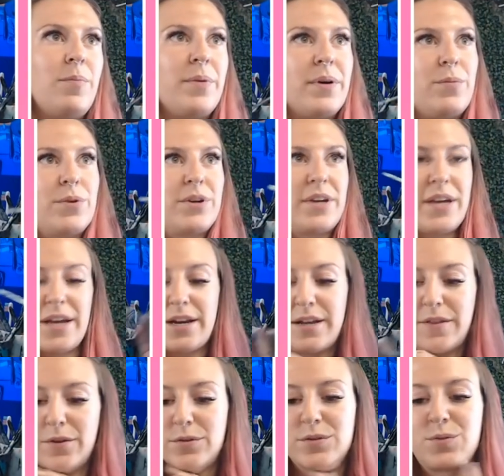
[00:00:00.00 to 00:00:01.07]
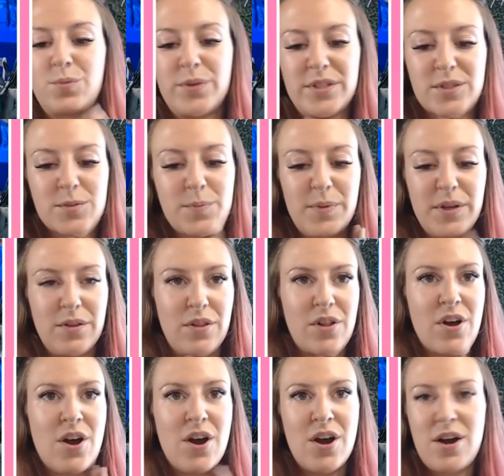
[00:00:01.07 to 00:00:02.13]
but we're getting those wispy
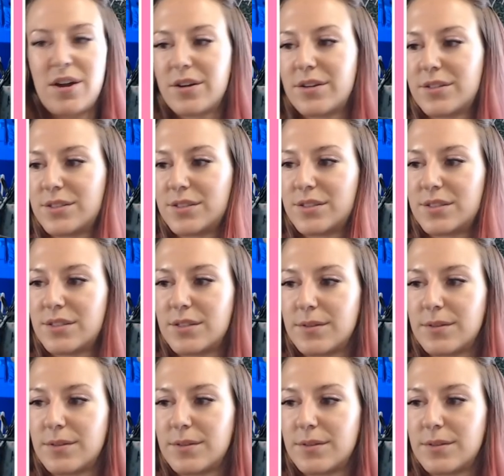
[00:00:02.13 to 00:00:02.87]
locks.